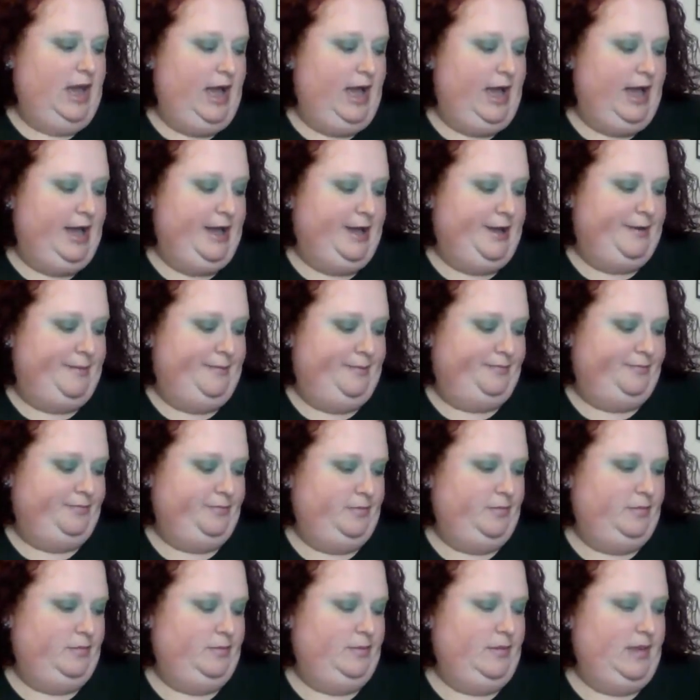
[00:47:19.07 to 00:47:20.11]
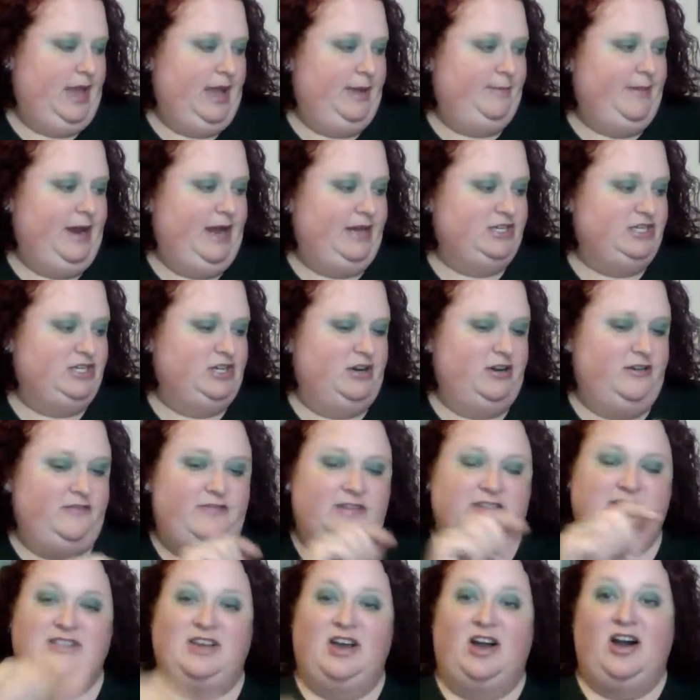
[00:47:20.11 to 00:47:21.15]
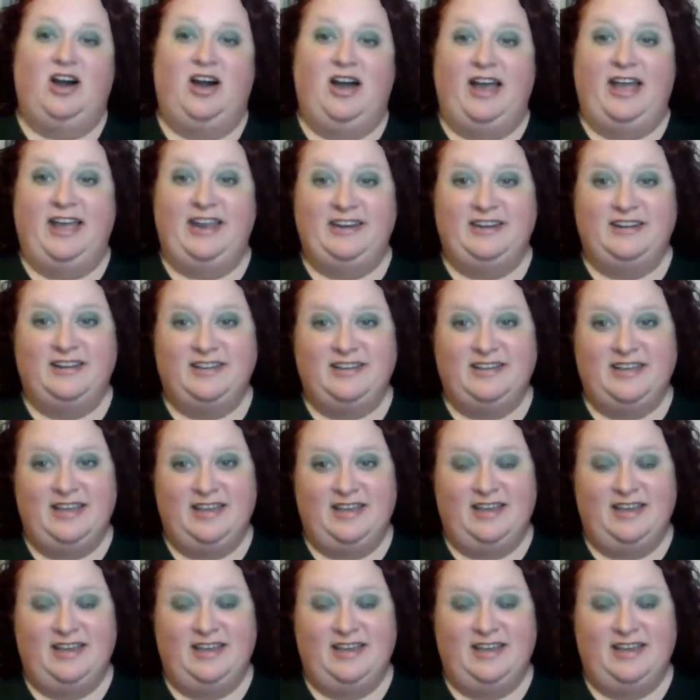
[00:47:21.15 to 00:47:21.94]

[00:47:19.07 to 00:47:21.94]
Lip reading: I'm not sure if it's on